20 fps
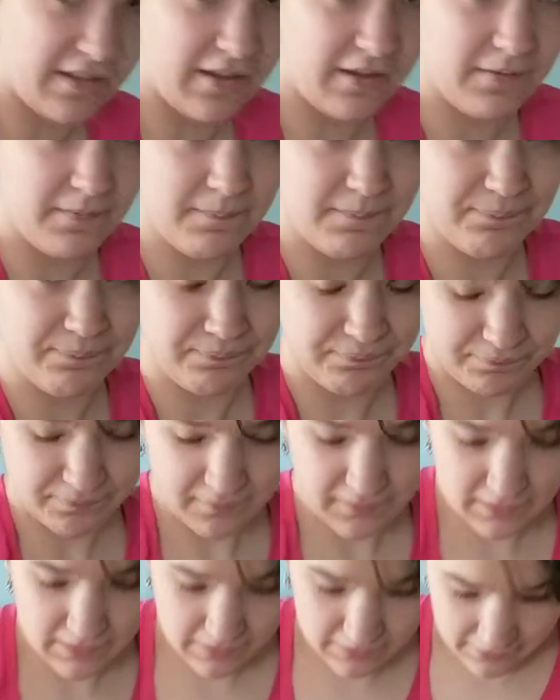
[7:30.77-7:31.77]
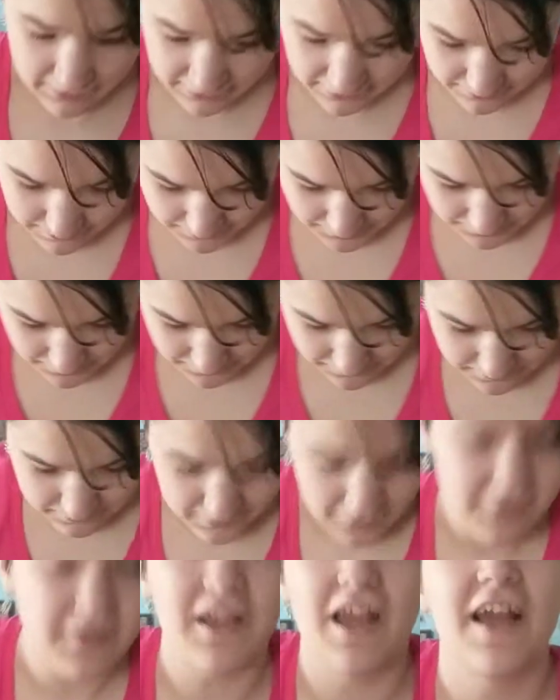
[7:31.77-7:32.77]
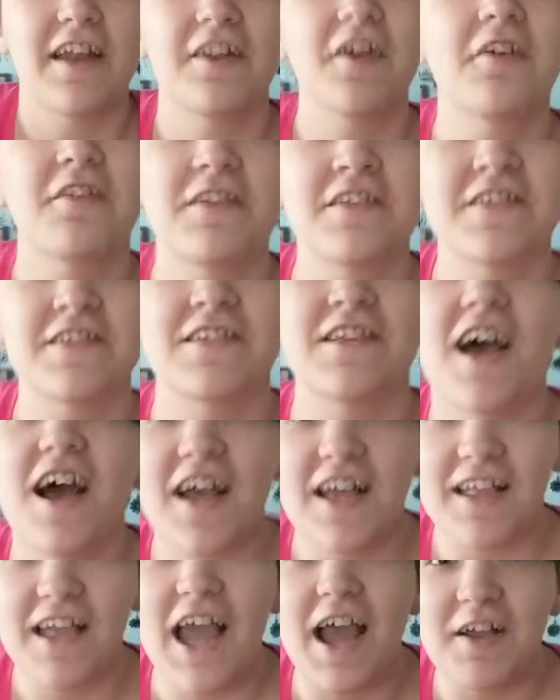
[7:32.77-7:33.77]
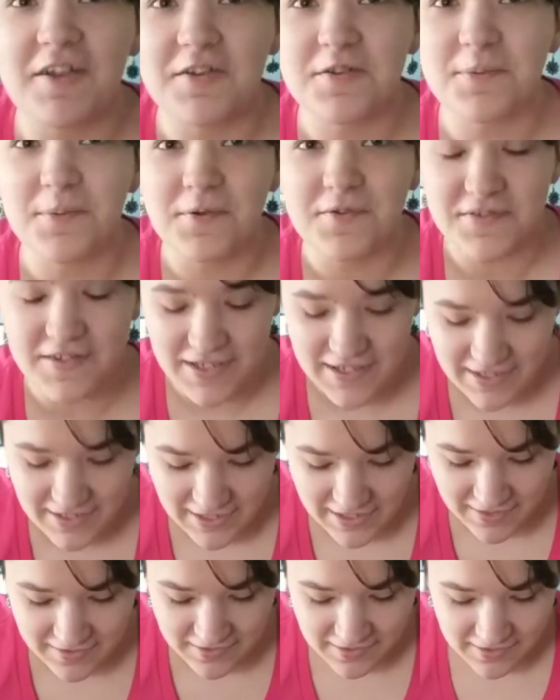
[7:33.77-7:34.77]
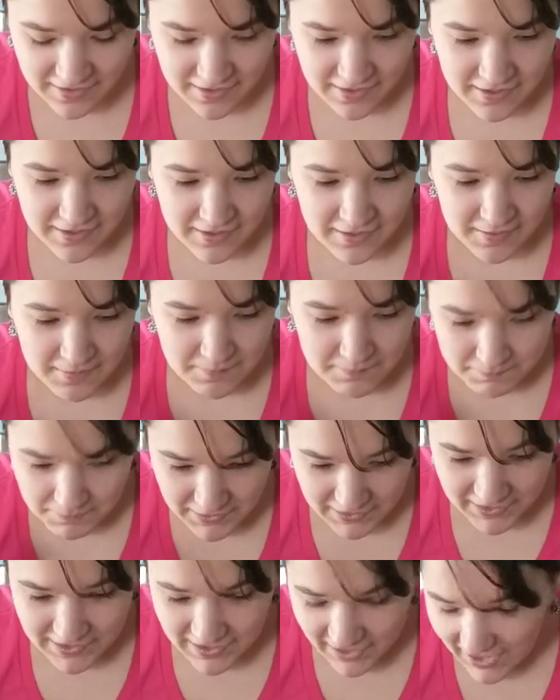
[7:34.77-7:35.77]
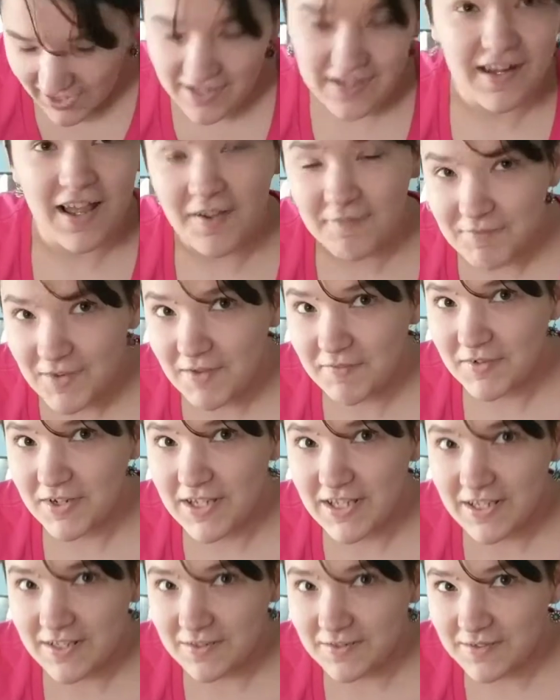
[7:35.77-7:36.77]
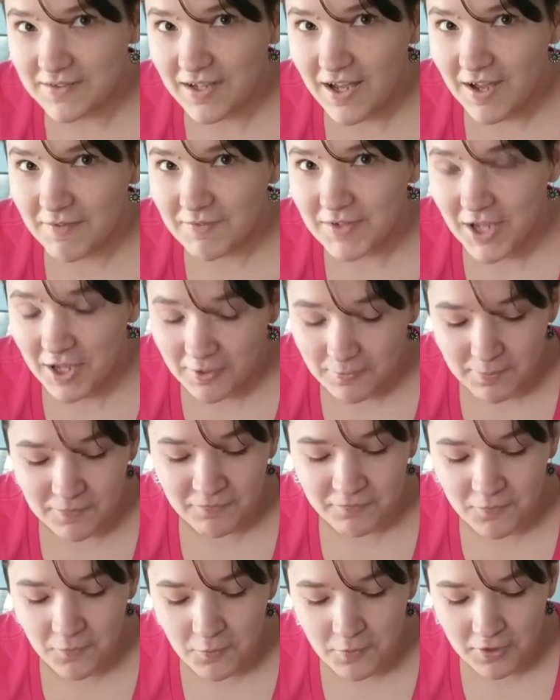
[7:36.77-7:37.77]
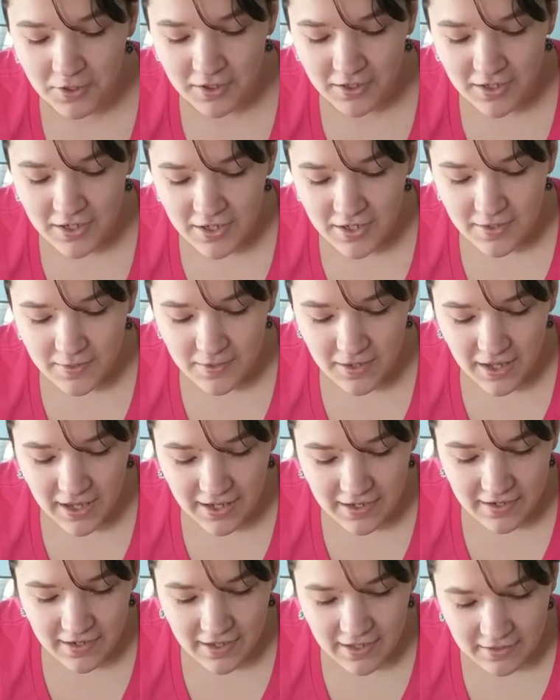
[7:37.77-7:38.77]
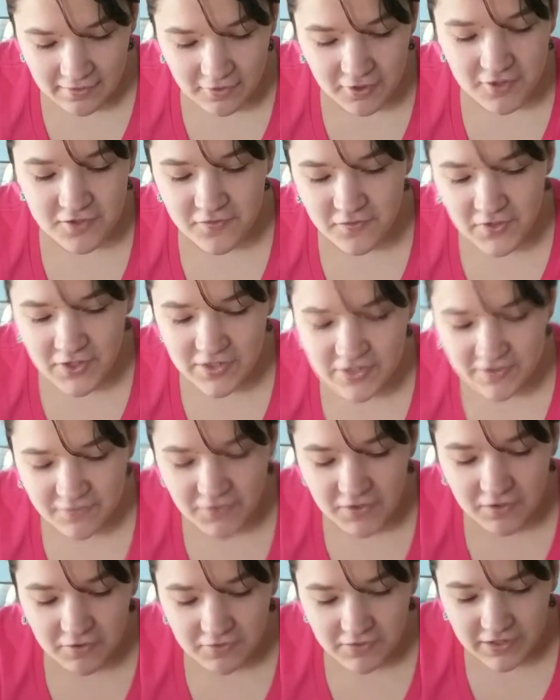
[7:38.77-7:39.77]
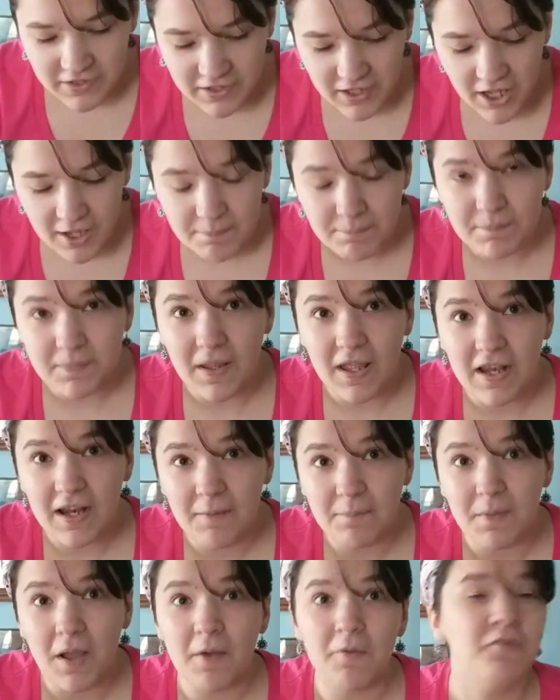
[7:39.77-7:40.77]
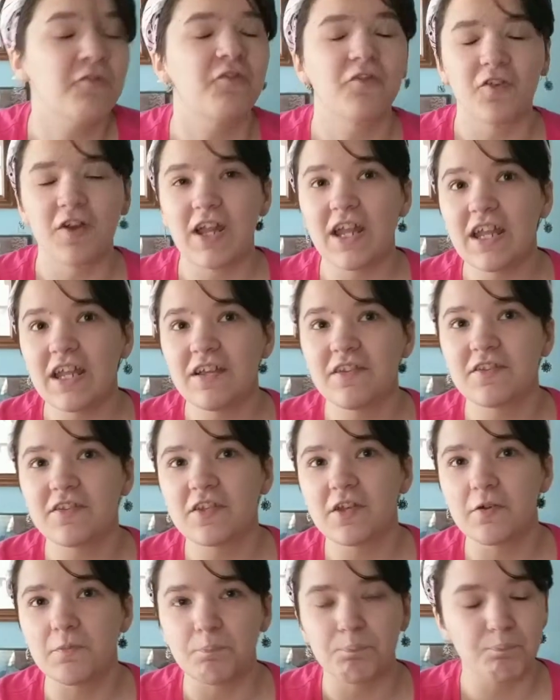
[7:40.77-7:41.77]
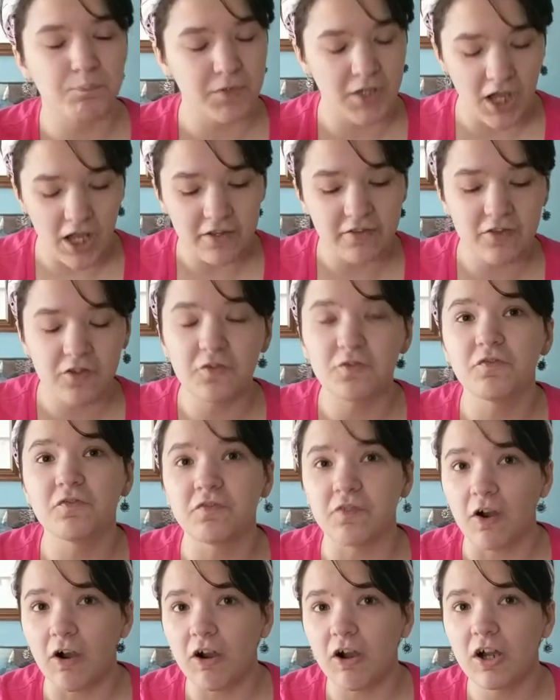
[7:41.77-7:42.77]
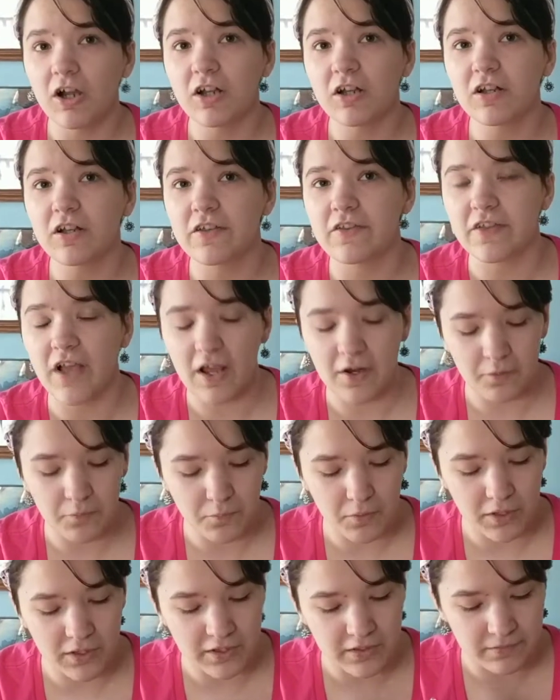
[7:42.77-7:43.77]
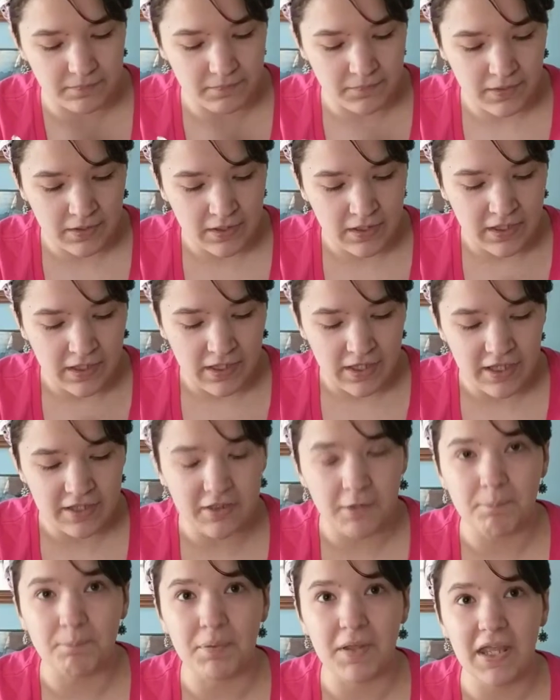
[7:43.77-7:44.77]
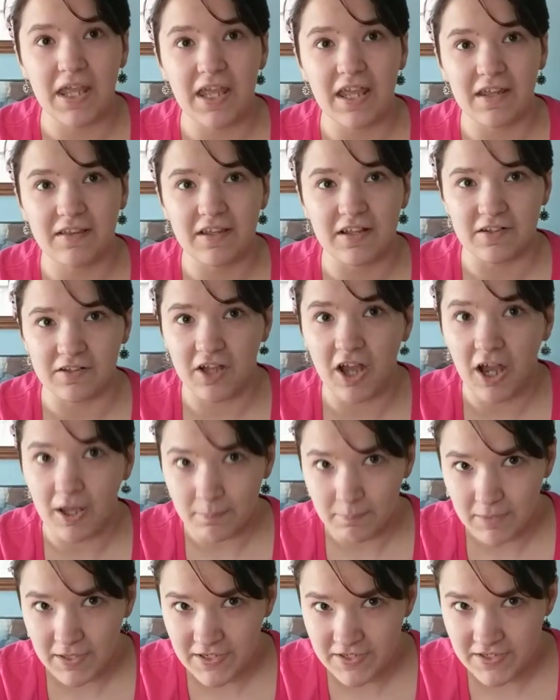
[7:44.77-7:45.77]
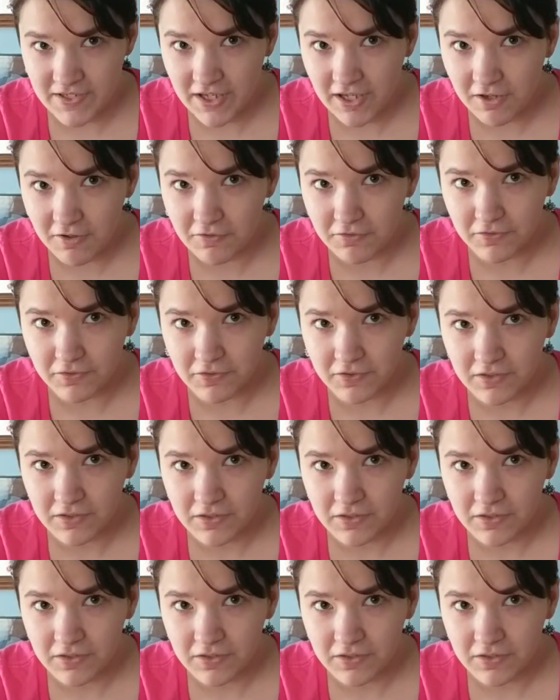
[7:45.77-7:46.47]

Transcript: the the spoon. Okay, I know this is not how you're supposed to eat it, but again, I've never eaten avocado before, and it looks very difficult to cut, and I'm afraid to cut too far because I don't want to hit the pit and then cut myself